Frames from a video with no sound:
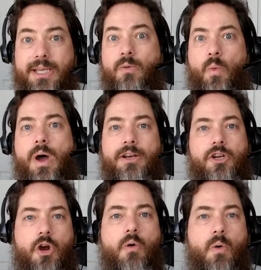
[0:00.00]
in 1
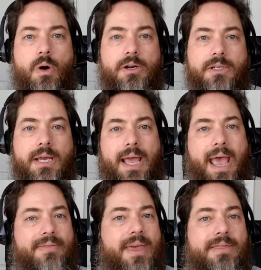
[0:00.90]
cohort,
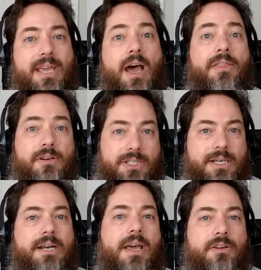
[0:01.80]
and then the others
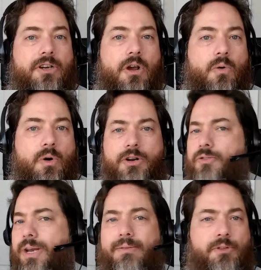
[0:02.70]
in another cohort.
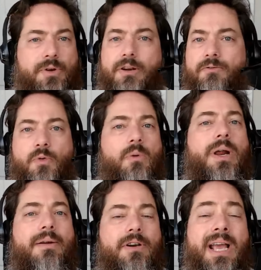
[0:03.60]
You could have 3 or 4,
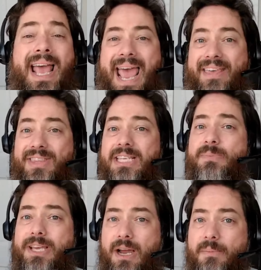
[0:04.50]
whatever. And these
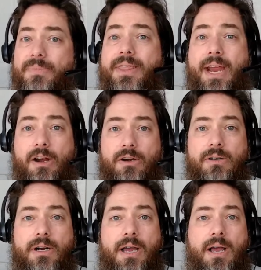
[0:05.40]
become
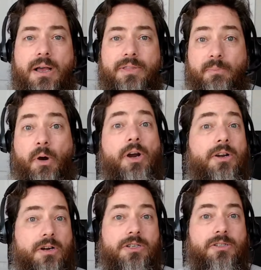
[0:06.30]
their
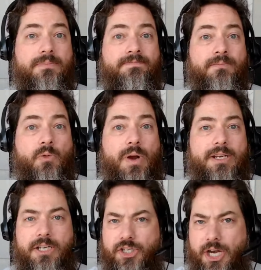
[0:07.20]
partners,
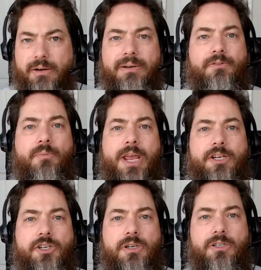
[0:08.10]
right? To share
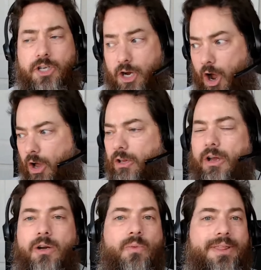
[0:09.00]
information, to call
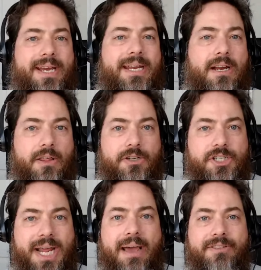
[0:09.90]
on when they need other
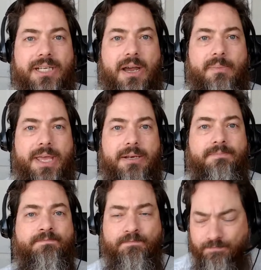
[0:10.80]
staff to come in.